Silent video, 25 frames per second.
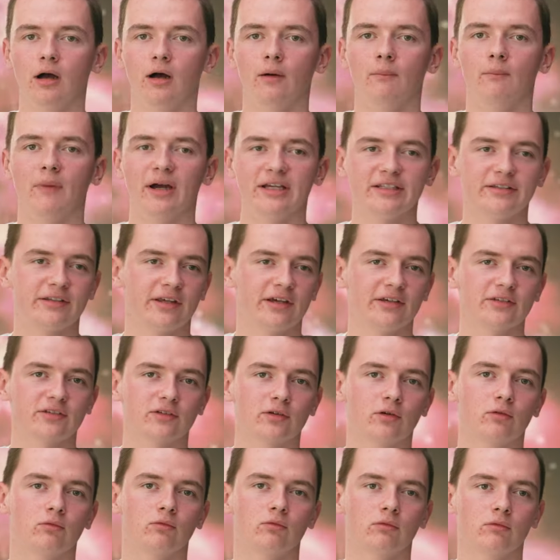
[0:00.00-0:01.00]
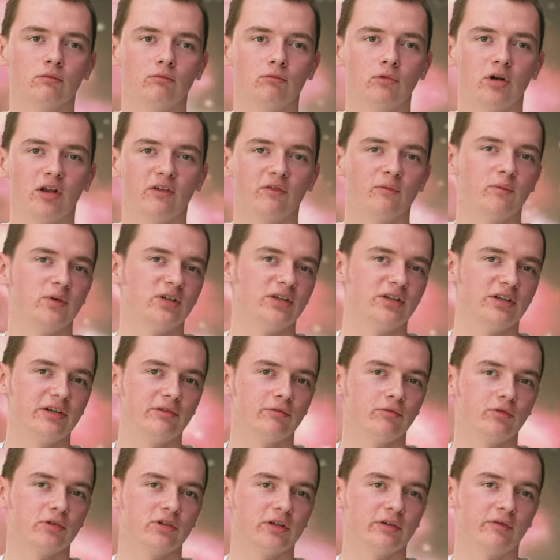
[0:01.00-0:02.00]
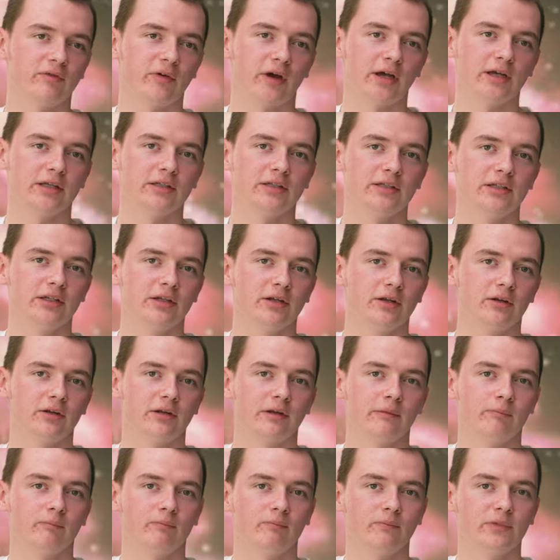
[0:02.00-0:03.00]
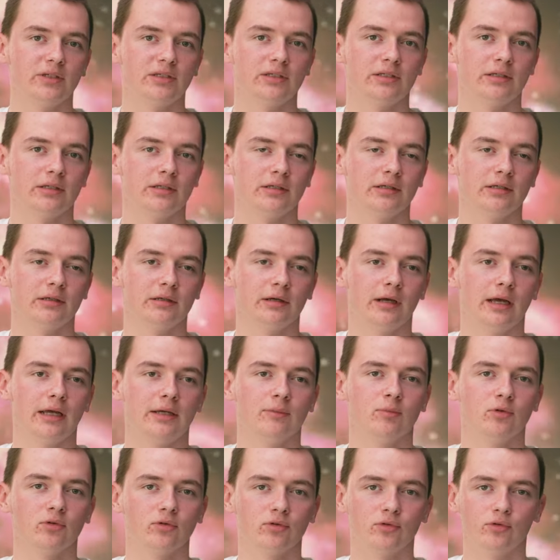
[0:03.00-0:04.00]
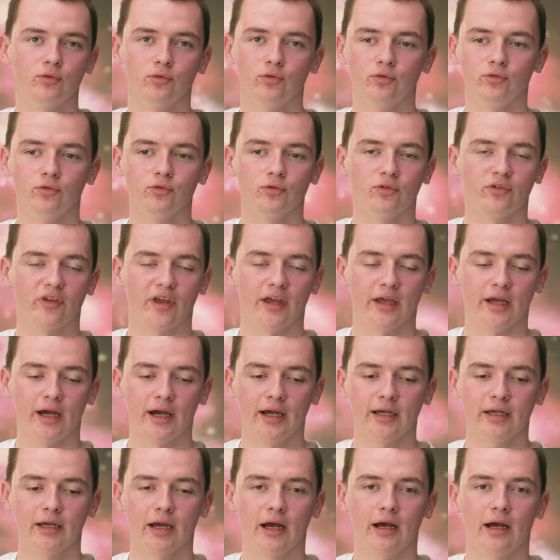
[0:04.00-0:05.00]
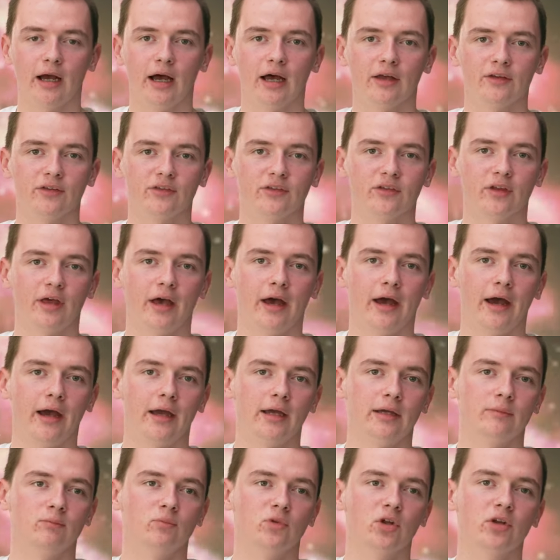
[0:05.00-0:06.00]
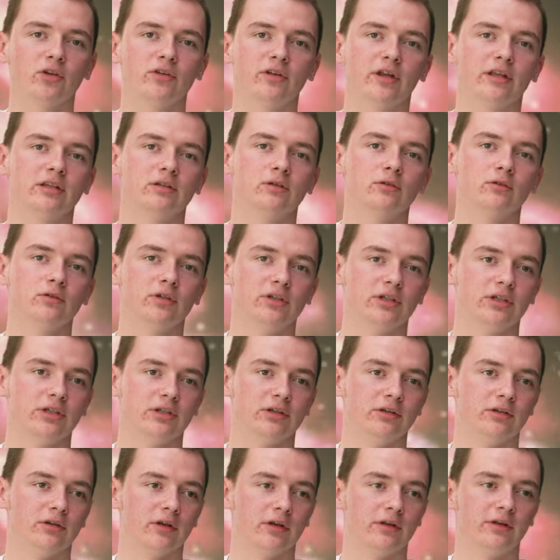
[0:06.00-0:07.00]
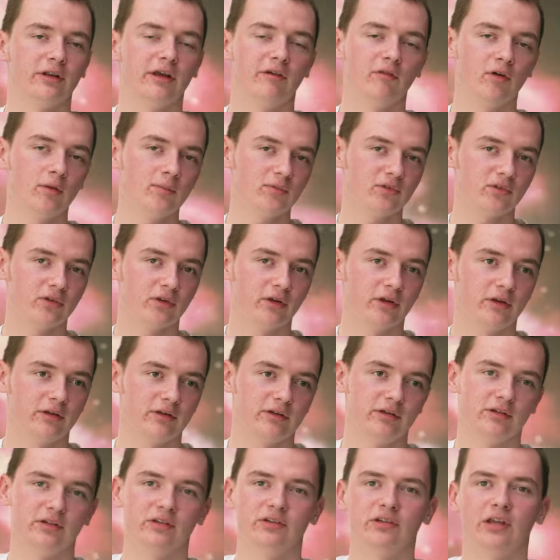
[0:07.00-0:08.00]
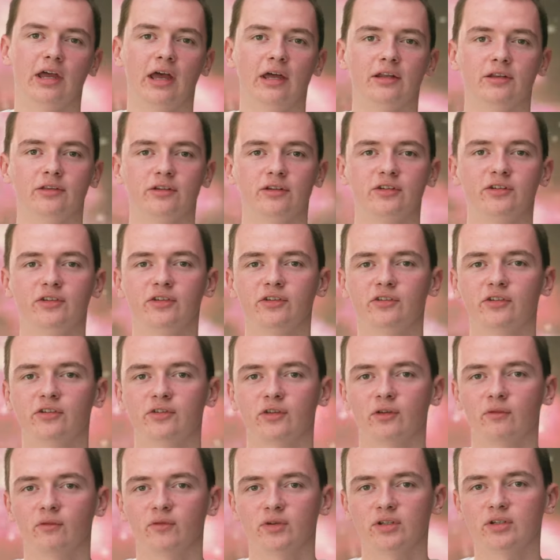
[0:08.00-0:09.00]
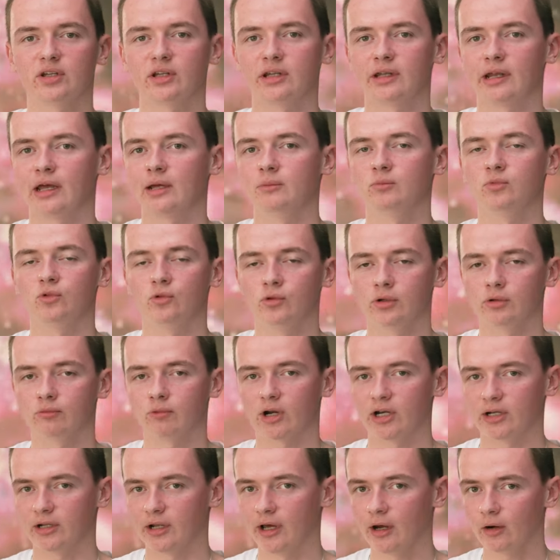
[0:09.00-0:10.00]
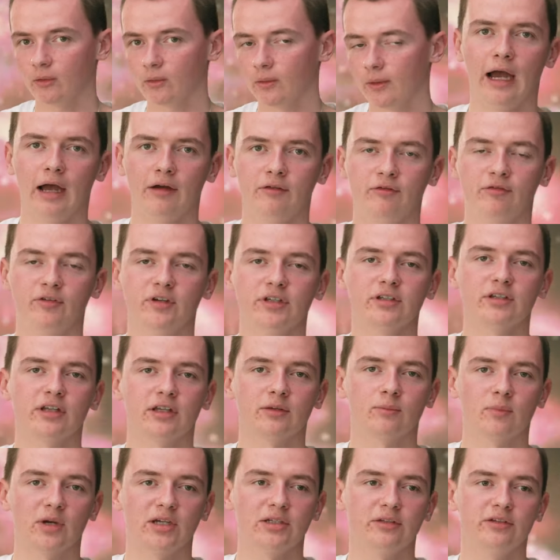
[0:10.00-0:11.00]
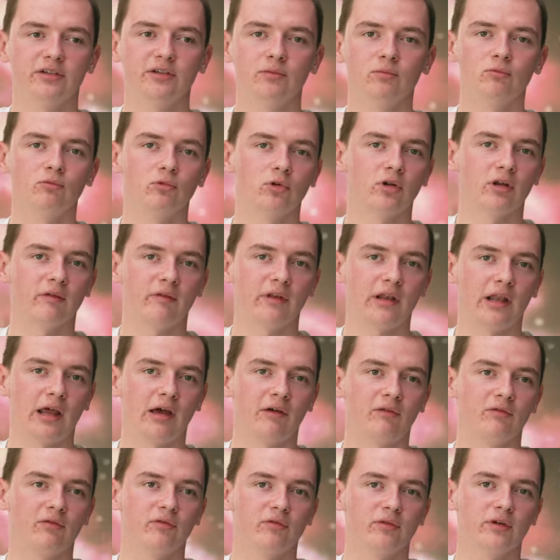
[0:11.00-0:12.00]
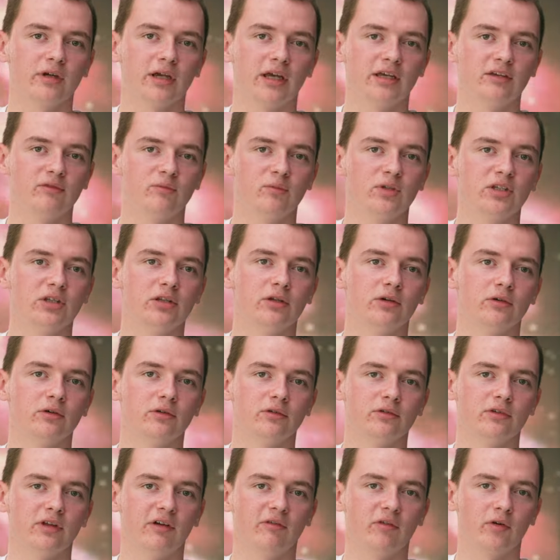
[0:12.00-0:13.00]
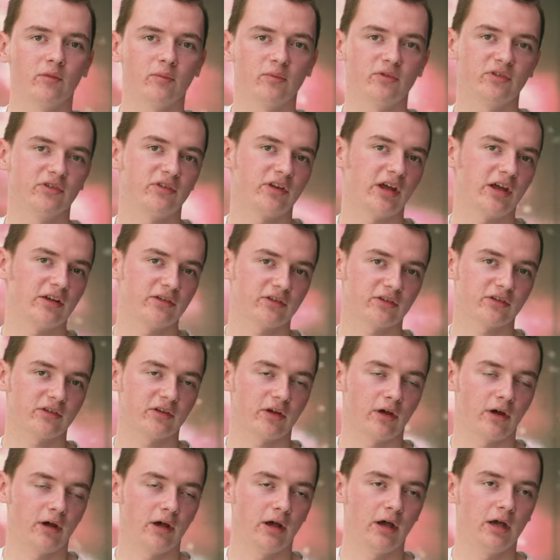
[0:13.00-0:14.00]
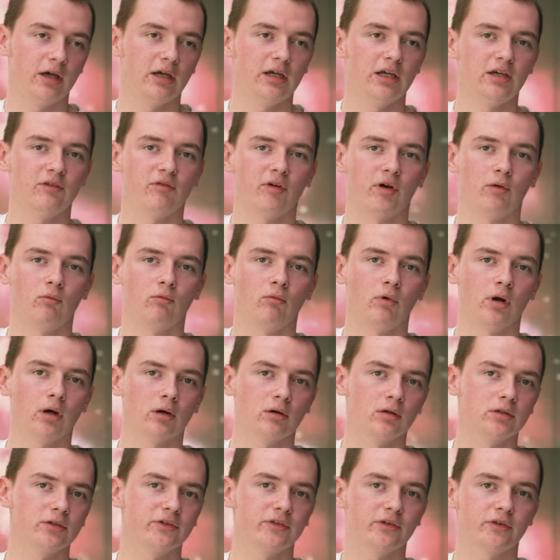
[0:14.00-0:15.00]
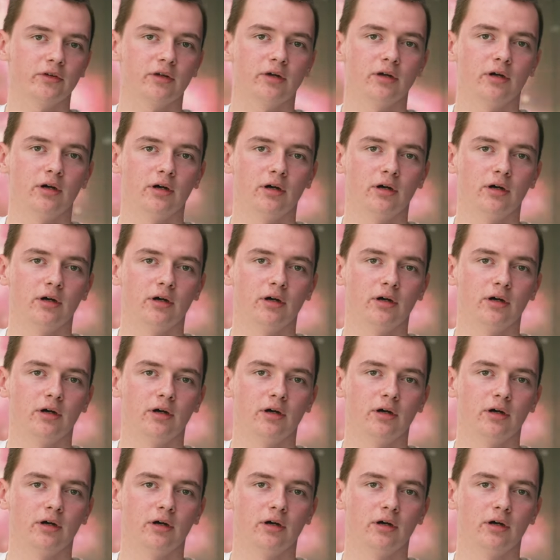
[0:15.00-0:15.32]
My task would have been different if I didn't be able to use AI, as I am not that good in DevOps, and this is something that I'm doing right now. I think that my team wouldn't have gave me the DevOps task if I weren't